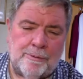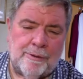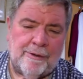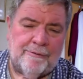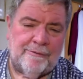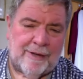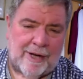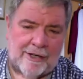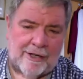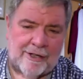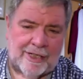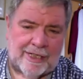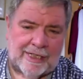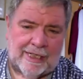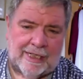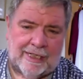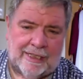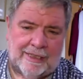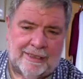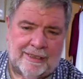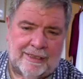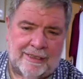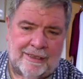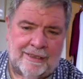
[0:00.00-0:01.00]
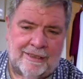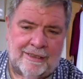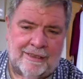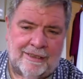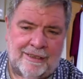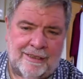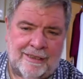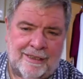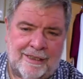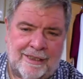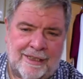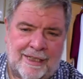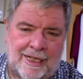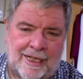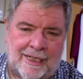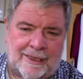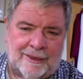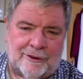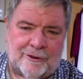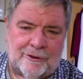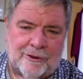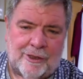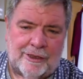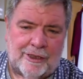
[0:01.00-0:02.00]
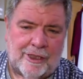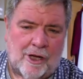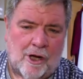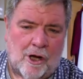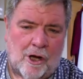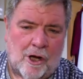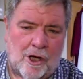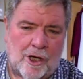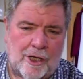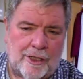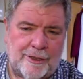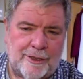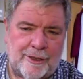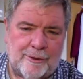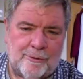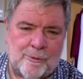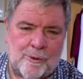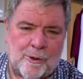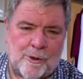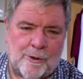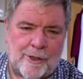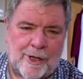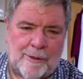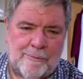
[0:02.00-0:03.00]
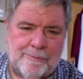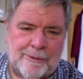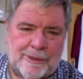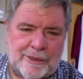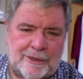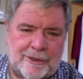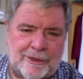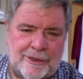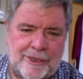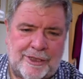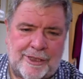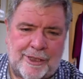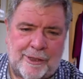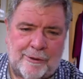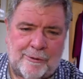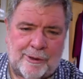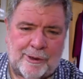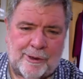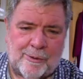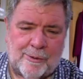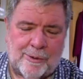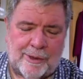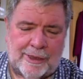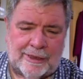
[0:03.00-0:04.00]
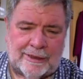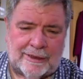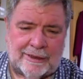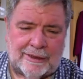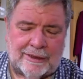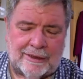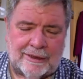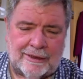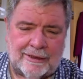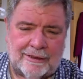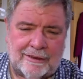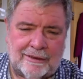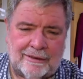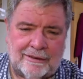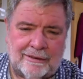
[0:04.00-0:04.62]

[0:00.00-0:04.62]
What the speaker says: prevaricate and try to hide the raw ambition in their request.